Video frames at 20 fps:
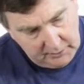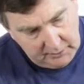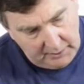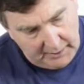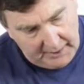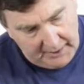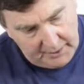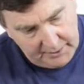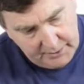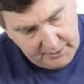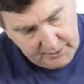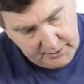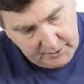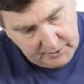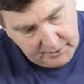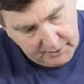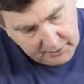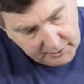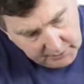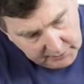and
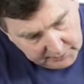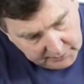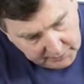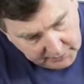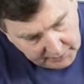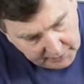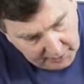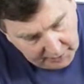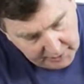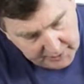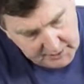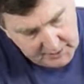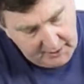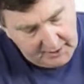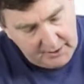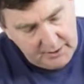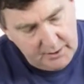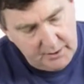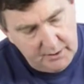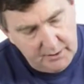cut
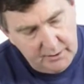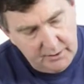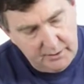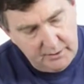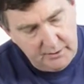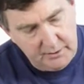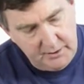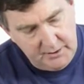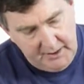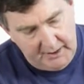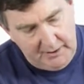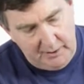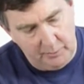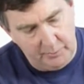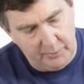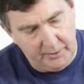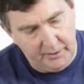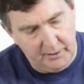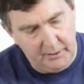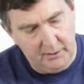in
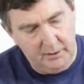deep